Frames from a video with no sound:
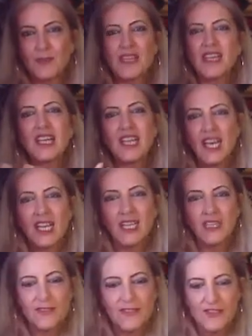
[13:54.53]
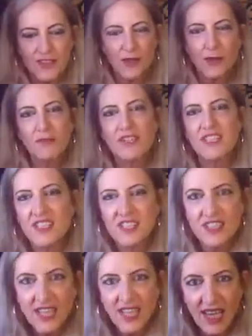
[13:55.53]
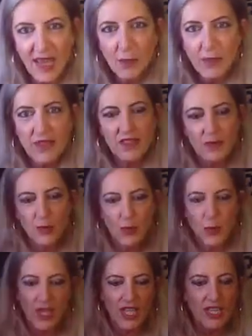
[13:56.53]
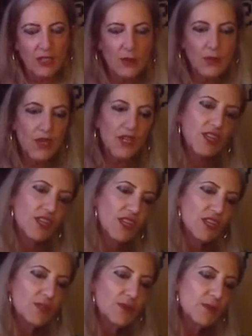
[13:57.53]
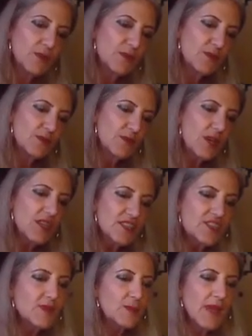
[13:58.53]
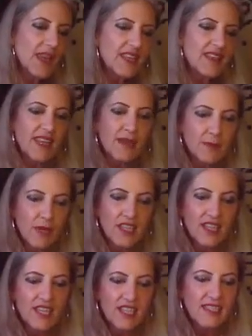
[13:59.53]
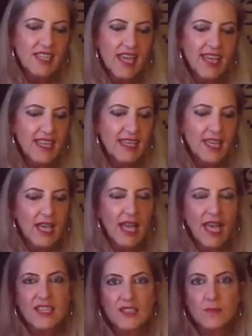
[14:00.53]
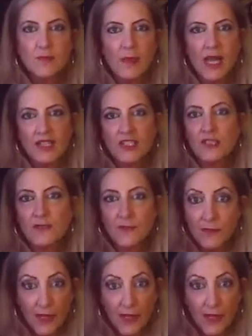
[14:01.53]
be alive, who's got a reason to get up in the morning, who tries to make their working day as much